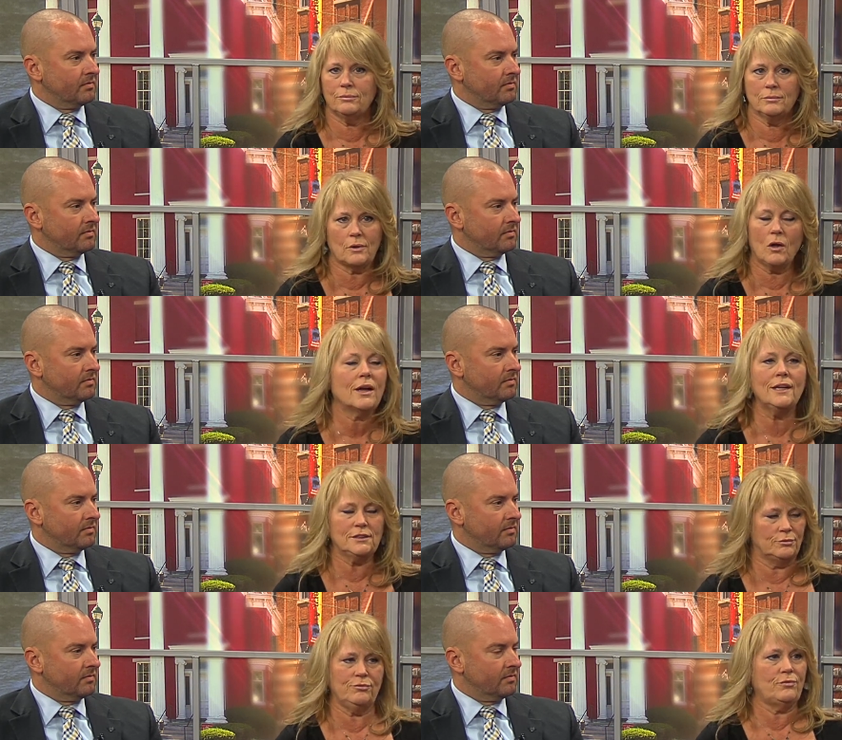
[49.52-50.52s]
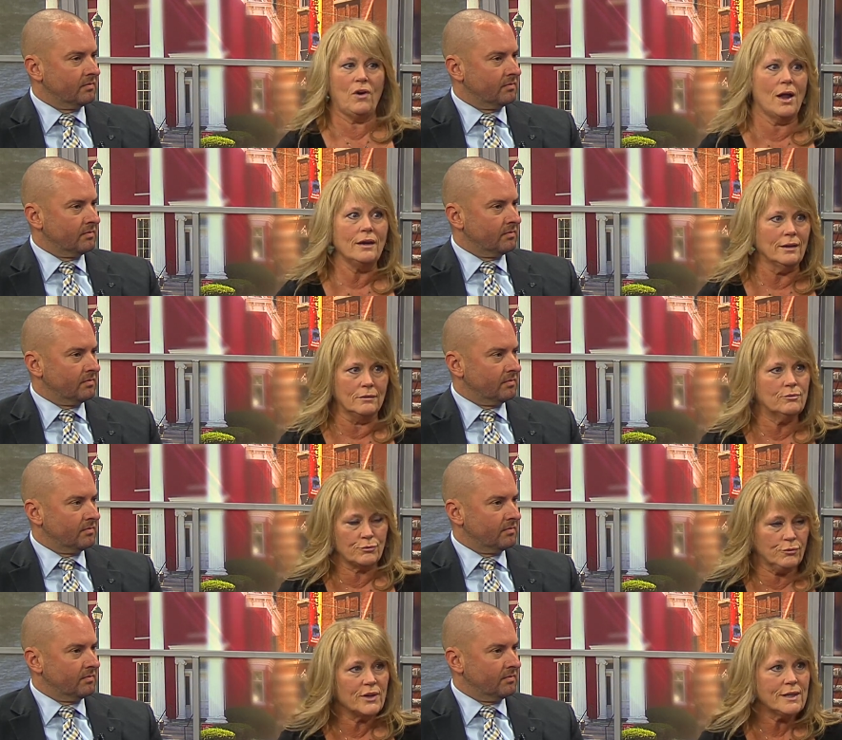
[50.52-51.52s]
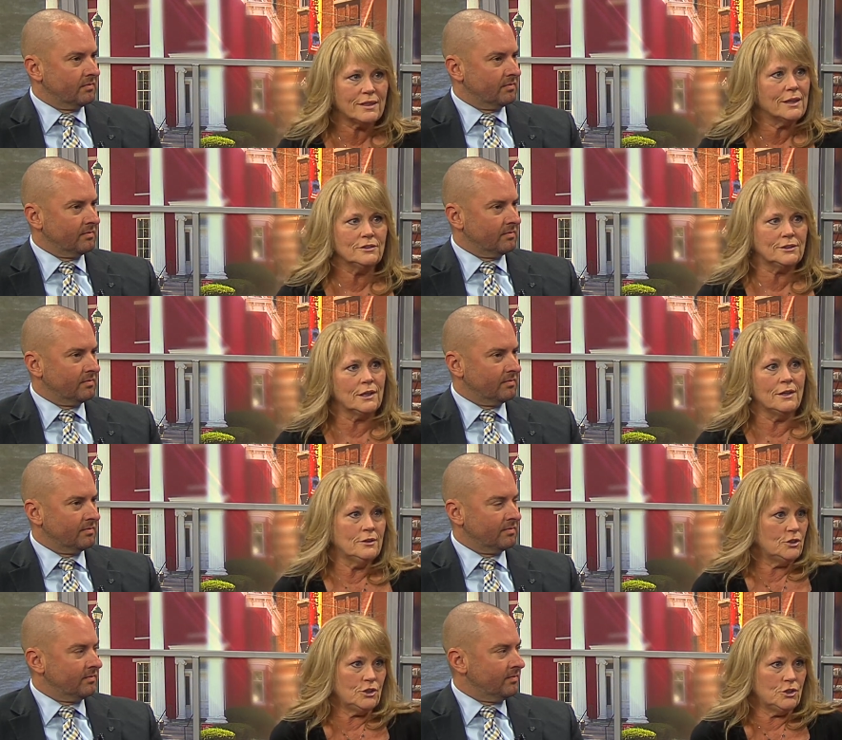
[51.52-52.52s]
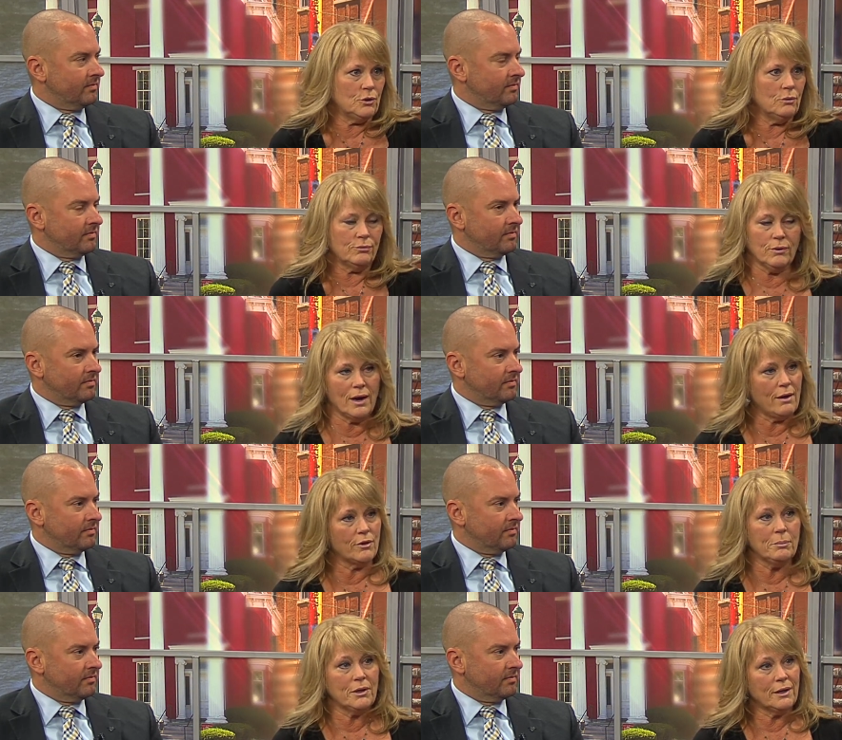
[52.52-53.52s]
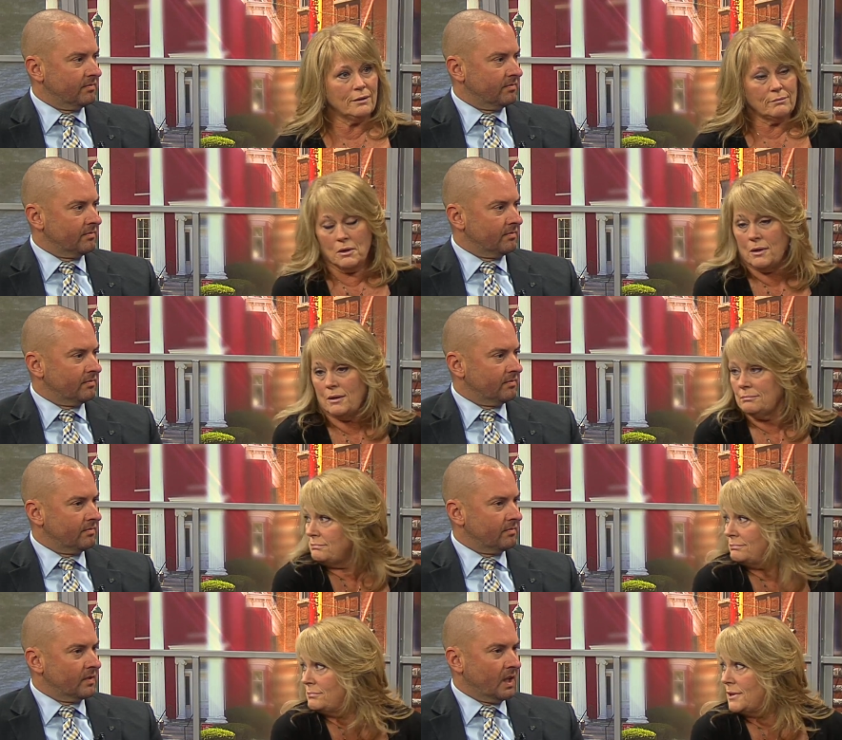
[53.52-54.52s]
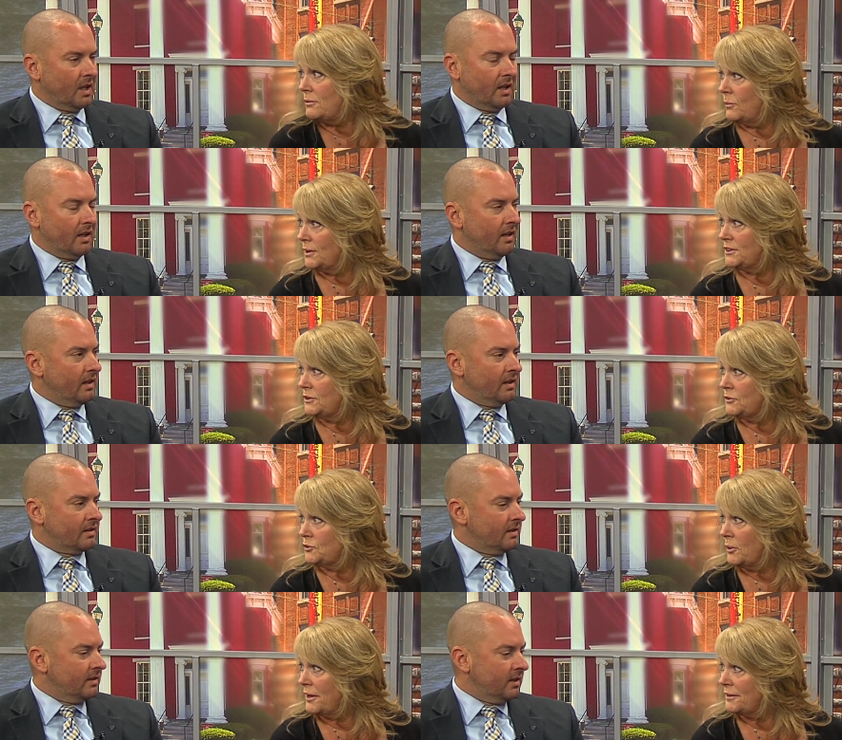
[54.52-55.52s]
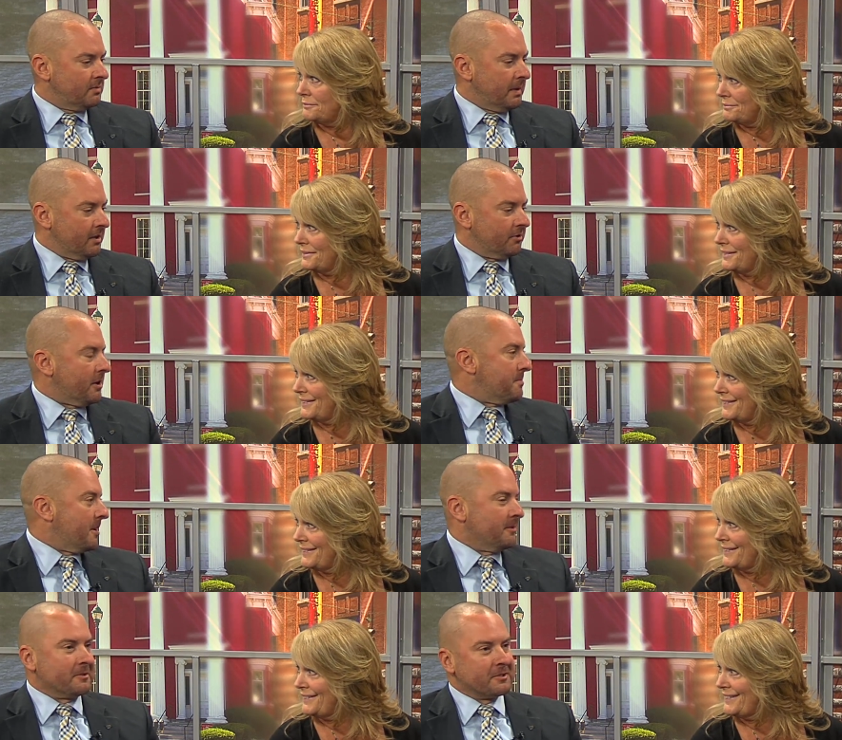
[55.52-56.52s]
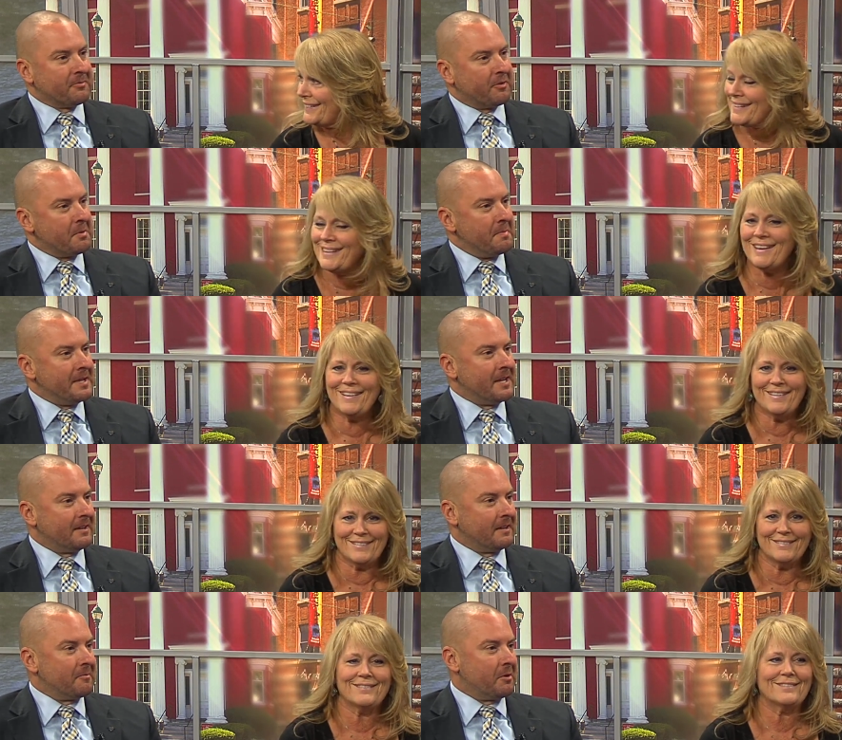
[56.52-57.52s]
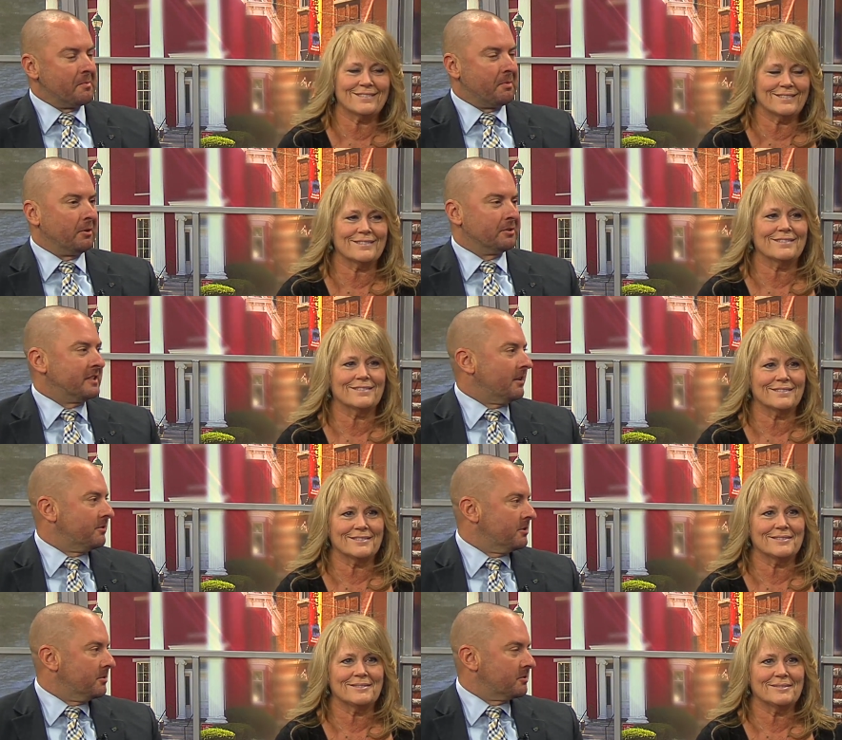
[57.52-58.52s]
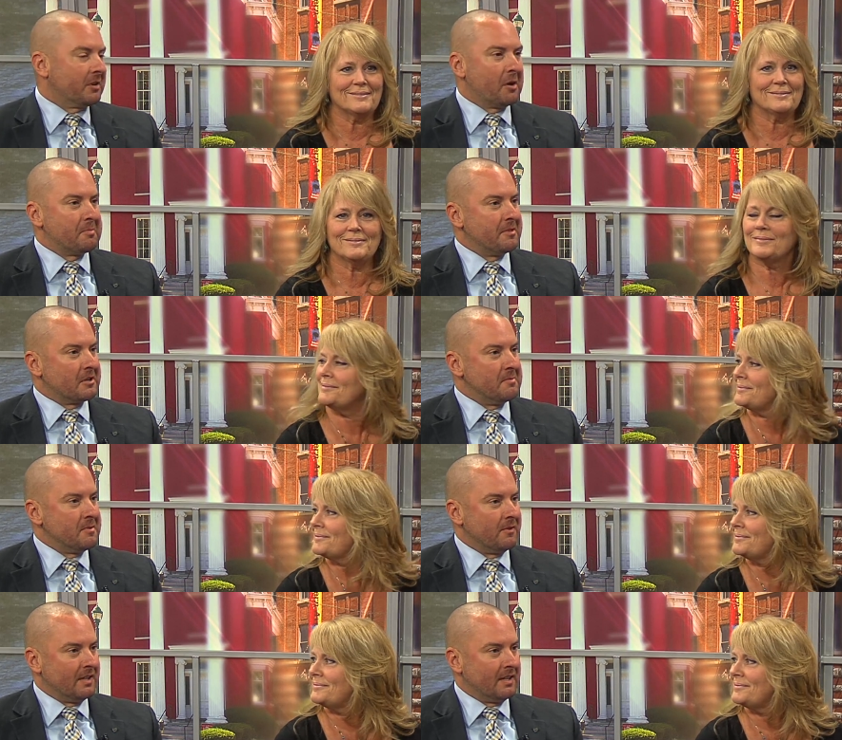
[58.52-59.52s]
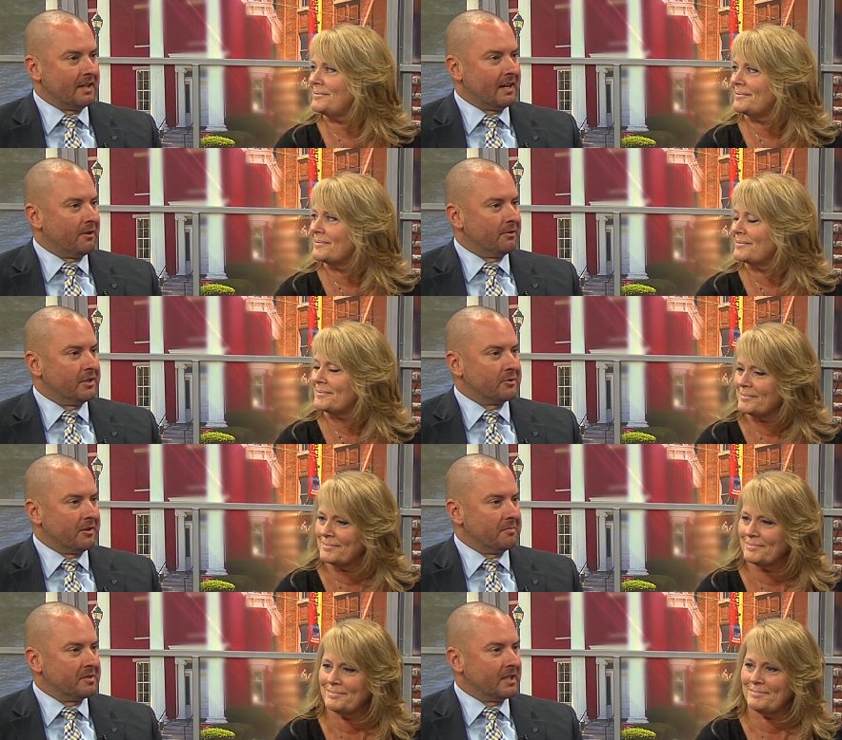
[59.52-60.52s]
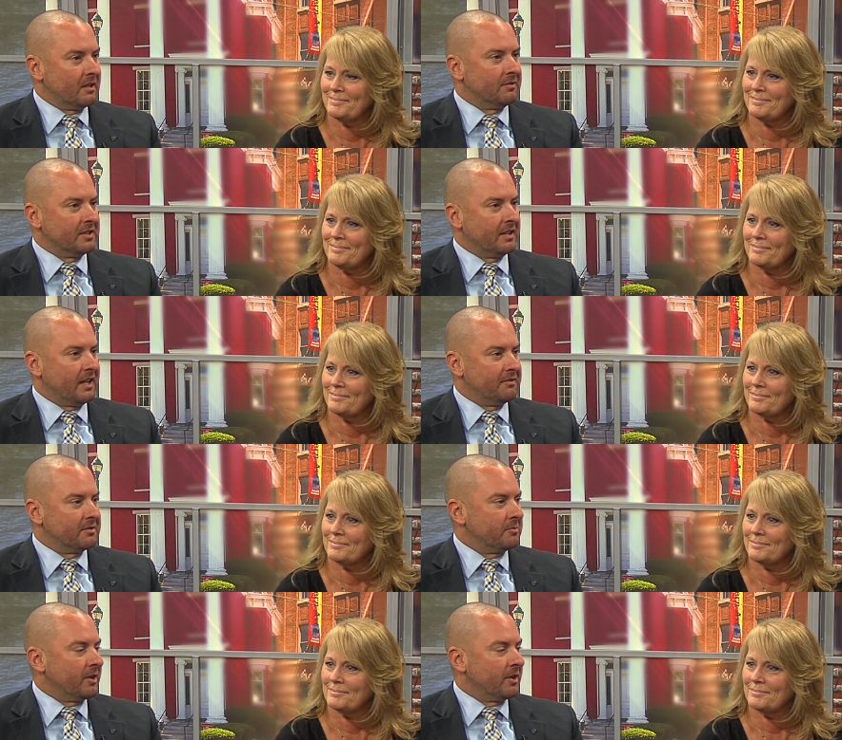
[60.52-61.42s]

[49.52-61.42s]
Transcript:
Speaker 1: all kinds of fun and free things to do for everybody uh, that wants to enjoy. It's
Speaker 2: been a great partnership from the beginning, and what it boils down to is we're helping the community get out, enjoy themselves, and have some great